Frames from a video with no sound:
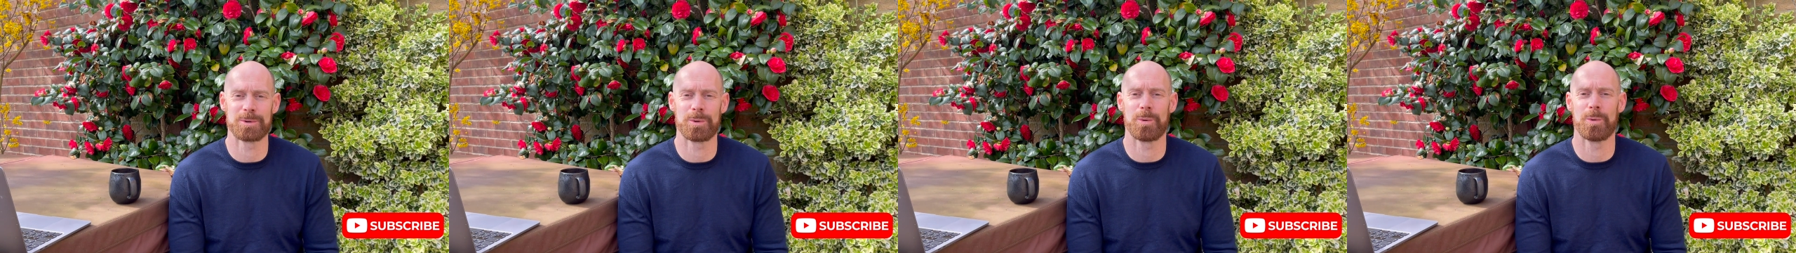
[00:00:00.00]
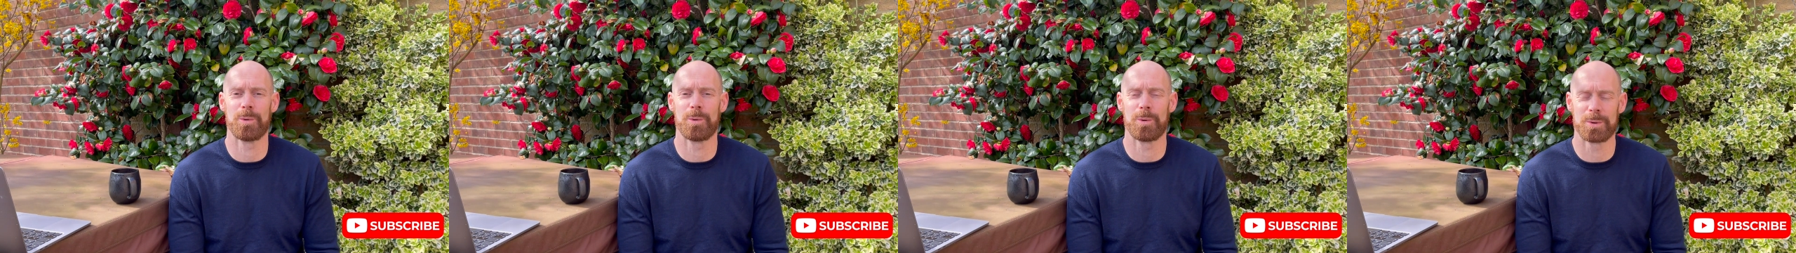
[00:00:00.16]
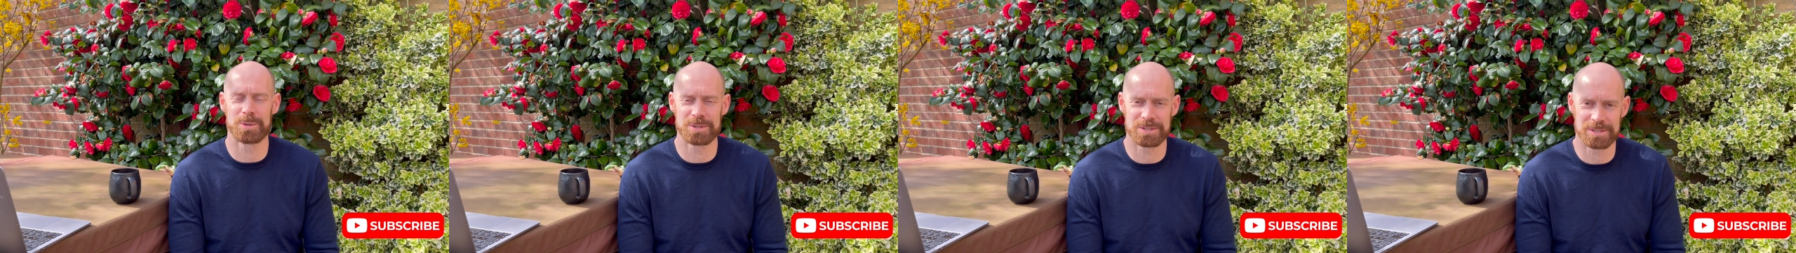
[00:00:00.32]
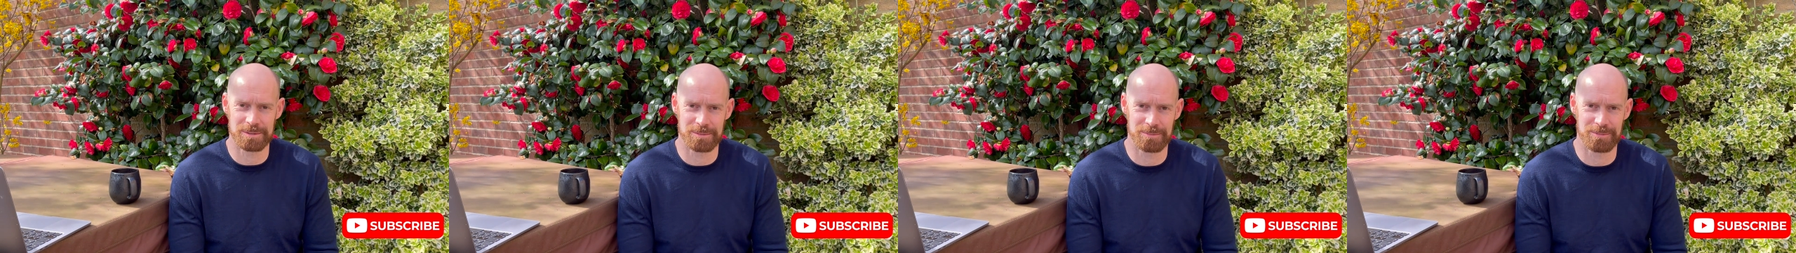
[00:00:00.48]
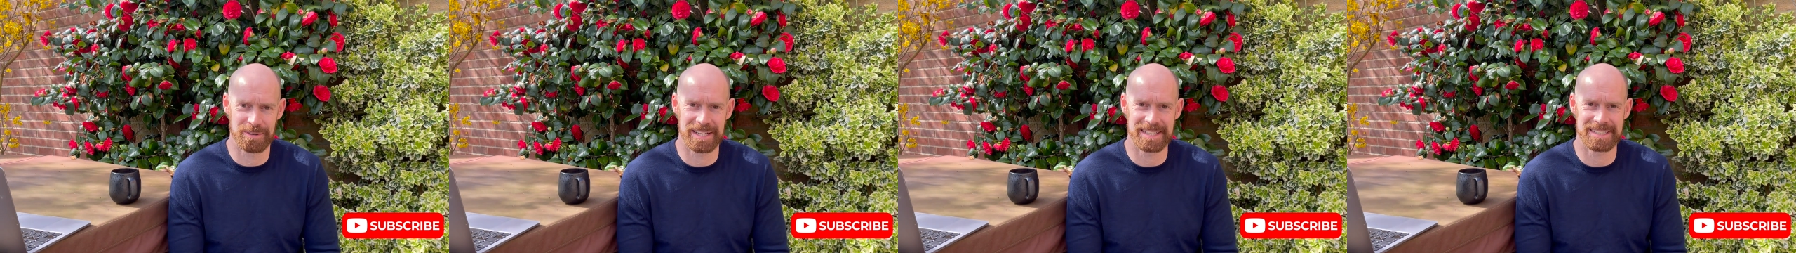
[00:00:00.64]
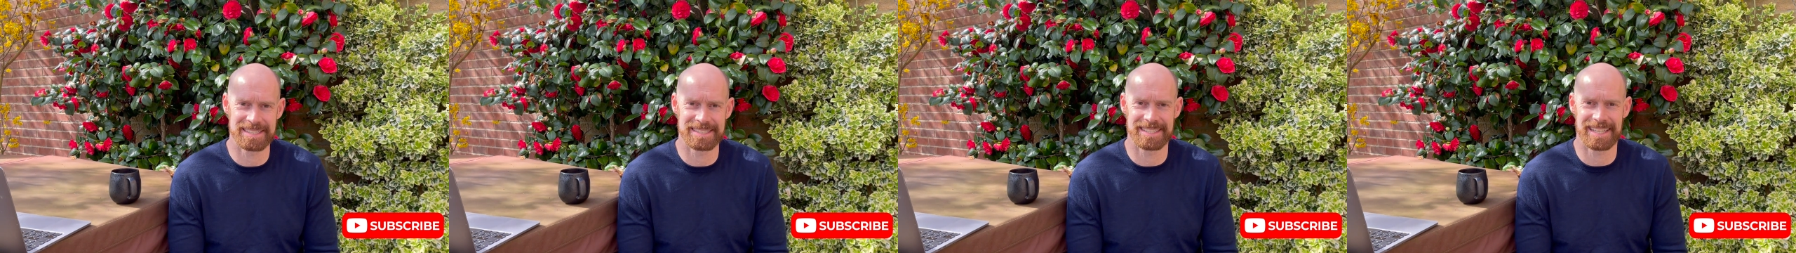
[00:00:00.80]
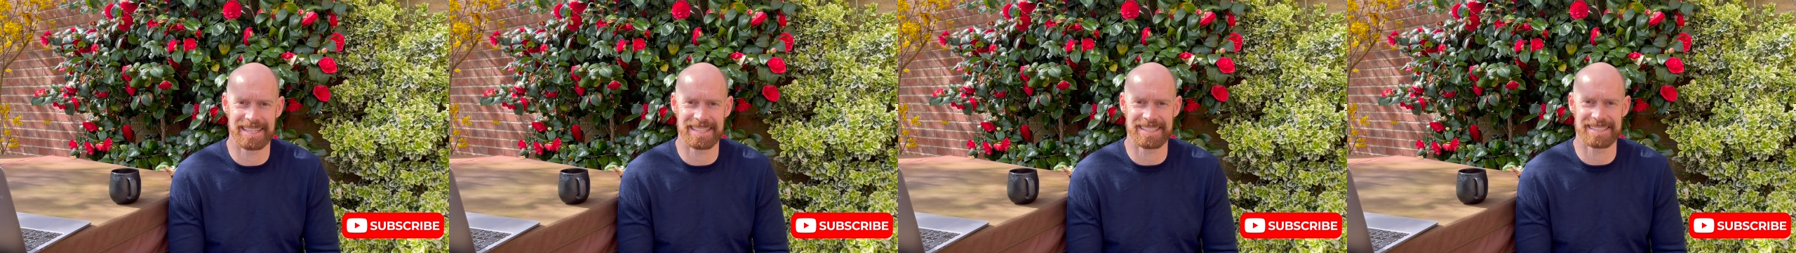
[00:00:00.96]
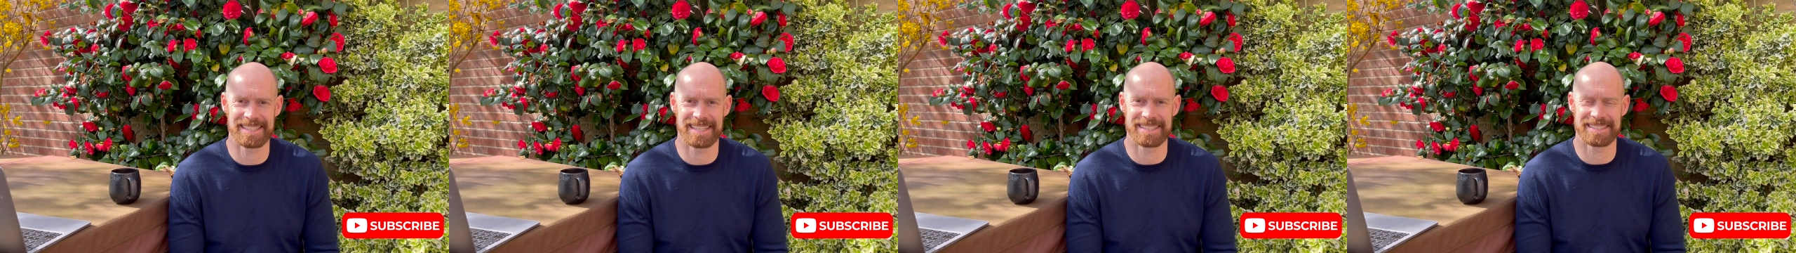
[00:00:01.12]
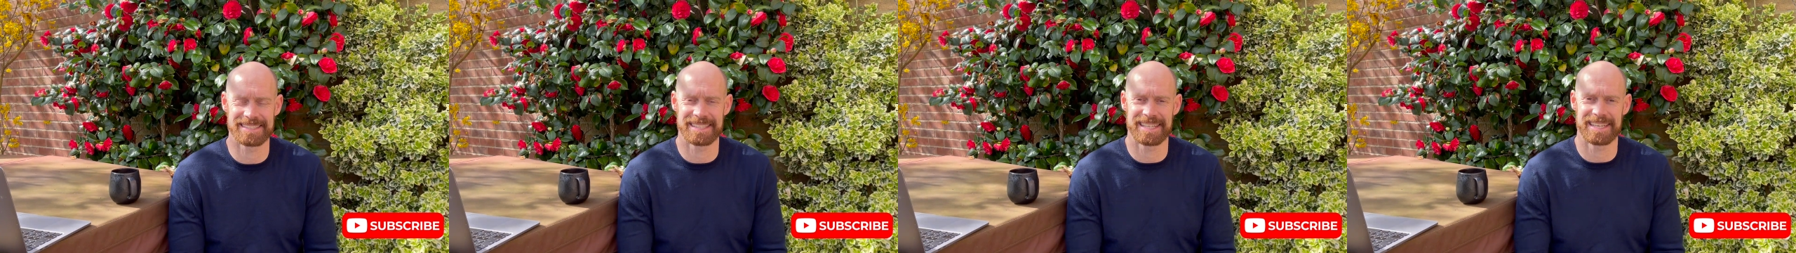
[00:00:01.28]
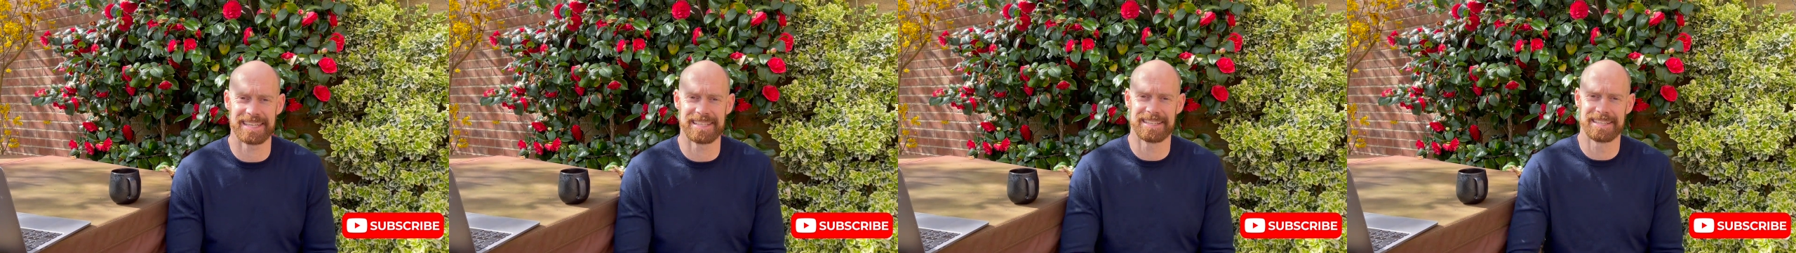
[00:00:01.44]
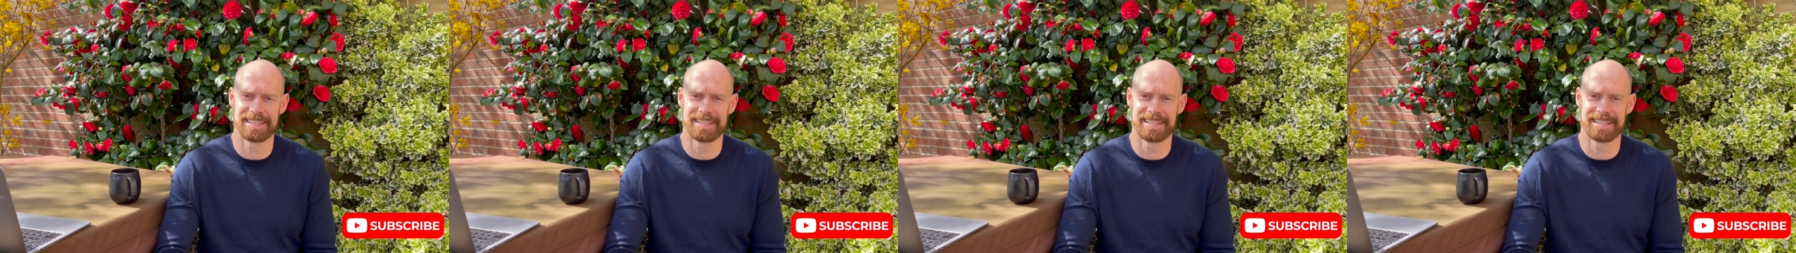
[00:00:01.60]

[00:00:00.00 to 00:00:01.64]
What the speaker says: awesome race next Saturday.